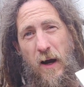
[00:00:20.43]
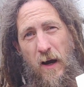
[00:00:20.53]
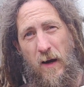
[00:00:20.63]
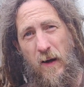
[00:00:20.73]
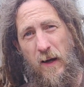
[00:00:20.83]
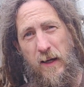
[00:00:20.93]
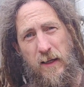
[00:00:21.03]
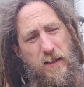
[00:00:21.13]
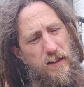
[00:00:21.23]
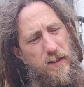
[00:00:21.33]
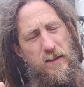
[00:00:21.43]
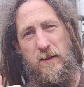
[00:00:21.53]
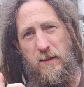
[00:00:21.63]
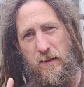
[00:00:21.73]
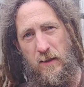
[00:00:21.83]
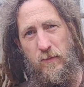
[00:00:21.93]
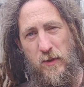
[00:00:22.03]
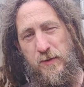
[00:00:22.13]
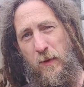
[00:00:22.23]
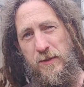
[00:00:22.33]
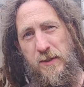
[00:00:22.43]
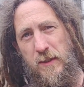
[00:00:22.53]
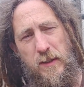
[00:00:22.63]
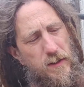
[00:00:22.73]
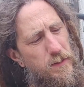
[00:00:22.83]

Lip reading: I am not sponsored